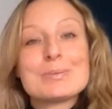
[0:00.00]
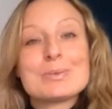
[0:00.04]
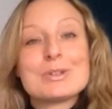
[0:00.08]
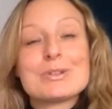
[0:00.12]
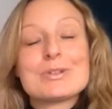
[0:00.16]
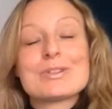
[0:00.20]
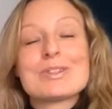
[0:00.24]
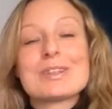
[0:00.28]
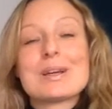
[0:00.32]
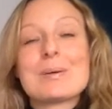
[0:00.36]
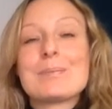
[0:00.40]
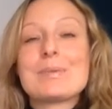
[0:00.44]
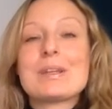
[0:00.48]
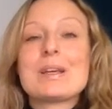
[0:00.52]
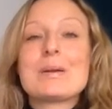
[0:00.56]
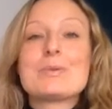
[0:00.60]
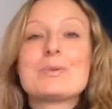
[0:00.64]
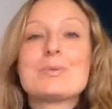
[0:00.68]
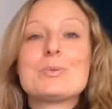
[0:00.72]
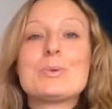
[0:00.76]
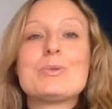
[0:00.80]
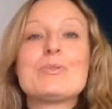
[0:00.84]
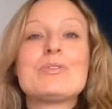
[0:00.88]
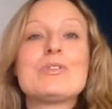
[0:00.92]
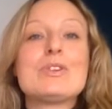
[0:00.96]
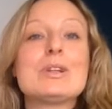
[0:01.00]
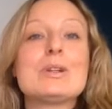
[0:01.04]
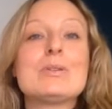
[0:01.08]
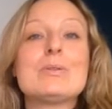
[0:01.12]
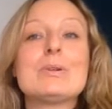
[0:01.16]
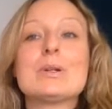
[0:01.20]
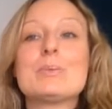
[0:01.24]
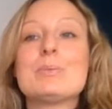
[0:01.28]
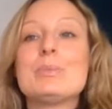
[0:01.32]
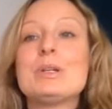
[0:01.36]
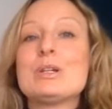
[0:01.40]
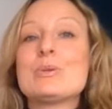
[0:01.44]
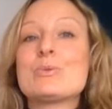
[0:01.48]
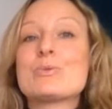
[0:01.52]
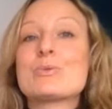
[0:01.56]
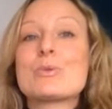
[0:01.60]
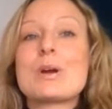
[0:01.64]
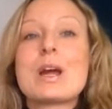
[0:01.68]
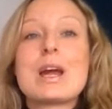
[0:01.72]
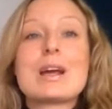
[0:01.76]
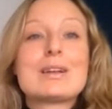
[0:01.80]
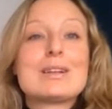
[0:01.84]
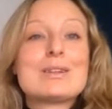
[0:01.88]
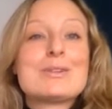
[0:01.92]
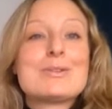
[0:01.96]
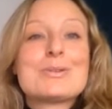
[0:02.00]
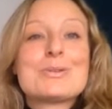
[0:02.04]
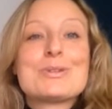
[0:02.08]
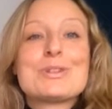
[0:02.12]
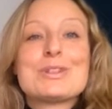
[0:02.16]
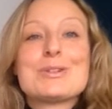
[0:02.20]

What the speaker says: because sometimes we feel we are being dragged into